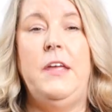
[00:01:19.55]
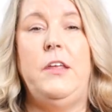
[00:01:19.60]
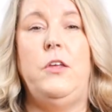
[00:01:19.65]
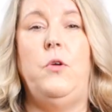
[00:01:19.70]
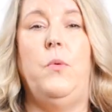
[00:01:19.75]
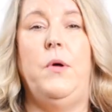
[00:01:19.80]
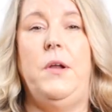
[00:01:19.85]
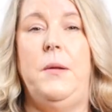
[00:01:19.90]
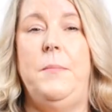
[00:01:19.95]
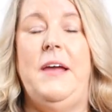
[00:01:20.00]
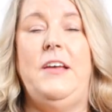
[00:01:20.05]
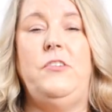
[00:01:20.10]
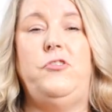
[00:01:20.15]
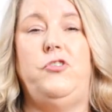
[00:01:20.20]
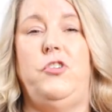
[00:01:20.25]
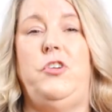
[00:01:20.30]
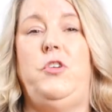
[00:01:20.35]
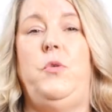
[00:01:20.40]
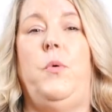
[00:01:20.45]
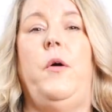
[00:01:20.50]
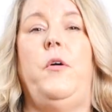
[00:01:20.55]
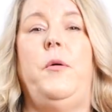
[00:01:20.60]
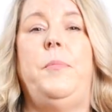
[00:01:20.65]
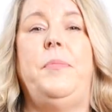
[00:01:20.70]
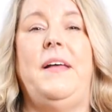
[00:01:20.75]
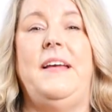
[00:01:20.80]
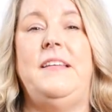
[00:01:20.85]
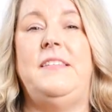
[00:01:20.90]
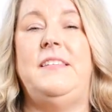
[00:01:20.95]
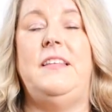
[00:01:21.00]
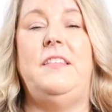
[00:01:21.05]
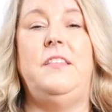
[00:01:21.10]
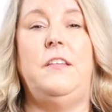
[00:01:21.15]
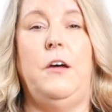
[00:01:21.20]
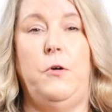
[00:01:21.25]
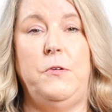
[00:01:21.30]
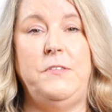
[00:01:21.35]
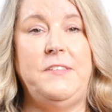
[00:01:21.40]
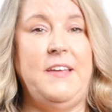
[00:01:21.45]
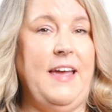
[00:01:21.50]
You want to make sure you are replacing
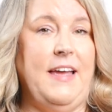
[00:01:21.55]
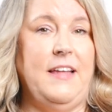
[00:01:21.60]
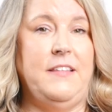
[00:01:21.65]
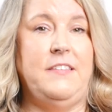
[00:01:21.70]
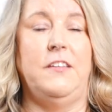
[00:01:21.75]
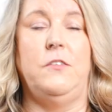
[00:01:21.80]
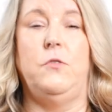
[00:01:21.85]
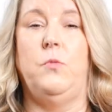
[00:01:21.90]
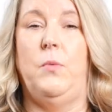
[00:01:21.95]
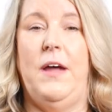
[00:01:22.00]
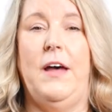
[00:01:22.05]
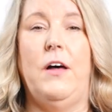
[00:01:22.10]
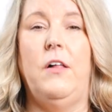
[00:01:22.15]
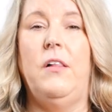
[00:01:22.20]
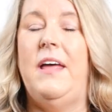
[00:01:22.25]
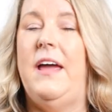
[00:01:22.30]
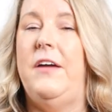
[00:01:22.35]
those heads as well